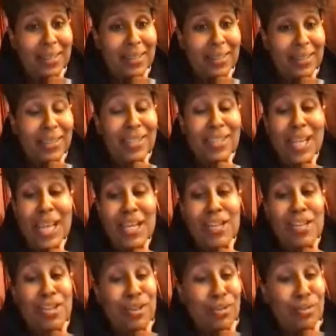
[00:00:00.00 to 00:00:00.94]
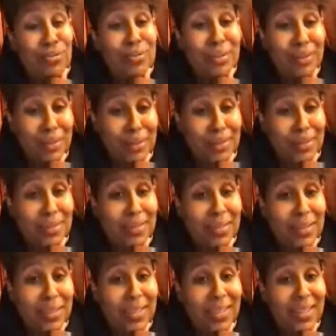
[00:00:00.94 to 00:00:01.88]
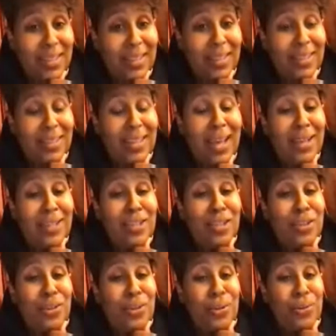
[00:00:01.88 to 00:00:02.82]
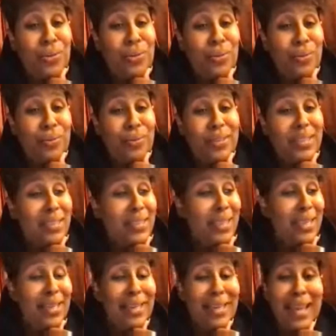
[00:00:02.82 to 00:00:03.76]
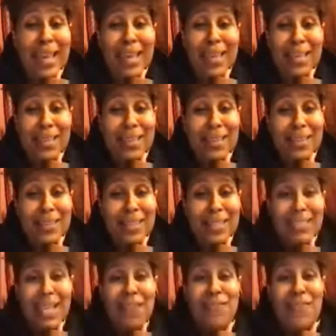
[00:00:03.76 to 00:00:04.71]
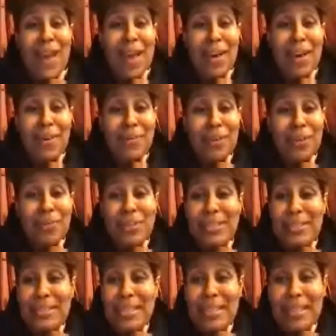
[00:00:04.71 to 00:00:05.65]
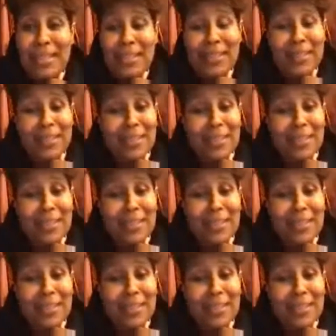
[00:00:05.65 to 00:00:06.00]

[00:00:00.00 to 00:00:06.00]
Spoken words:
The state chooses not to use DNA that they found on the scene.